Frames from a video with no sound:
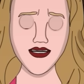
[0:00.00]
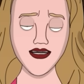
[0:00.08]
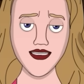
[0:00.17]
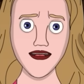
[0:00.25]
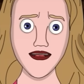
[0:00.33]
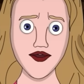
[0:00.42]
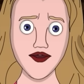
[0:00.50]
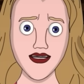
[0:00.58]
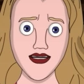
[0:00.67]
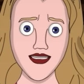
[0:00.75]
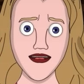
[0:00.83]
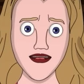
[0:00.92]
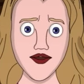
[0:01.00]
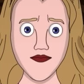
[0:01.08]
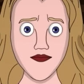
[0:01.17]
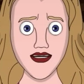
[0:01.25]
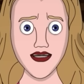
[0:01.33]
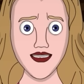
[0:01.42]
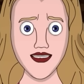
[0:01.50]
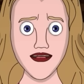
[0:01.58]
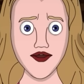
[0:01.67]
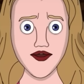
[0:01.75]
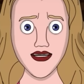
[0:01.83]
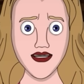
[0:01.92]
and after aging out of the foster
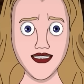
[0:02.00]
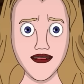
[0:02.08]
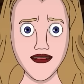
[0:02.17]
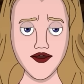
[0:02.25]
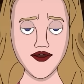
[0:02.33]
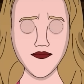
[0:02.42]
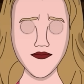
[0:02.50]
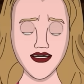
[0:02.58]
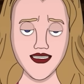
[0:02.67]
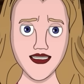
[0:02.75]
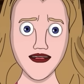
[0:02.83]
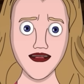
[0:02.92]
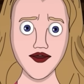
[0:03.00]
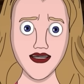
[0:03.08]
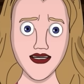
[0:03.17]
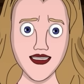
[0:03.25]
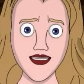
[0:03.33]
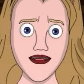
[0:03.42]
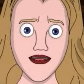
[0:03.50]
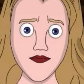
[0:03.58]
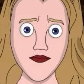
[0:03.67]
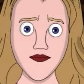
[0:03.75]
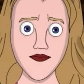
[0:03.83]
system, I was forced to fend for myself.